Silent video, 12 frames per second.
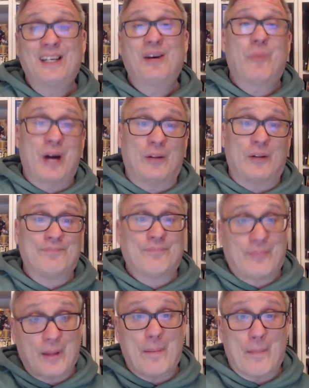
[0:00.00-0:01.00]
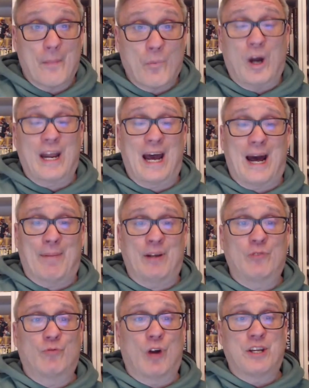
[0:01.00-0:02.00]
Well, what
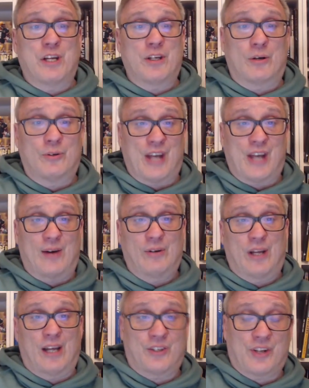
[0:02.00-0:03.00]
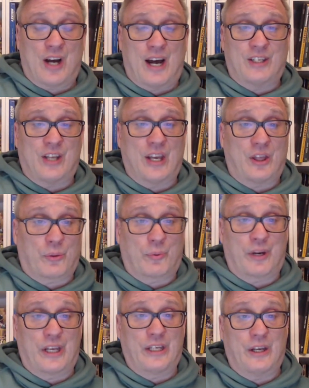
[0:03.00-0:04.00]
happened? Runyon goes out and signs a
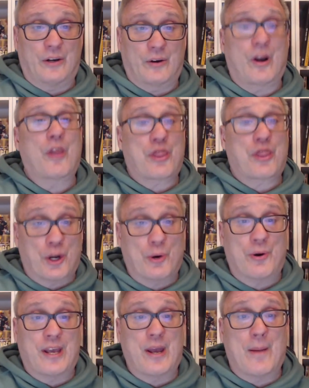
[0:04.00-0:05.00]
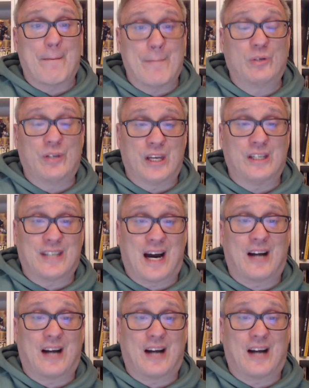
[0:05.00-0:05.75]
3-year, $30 million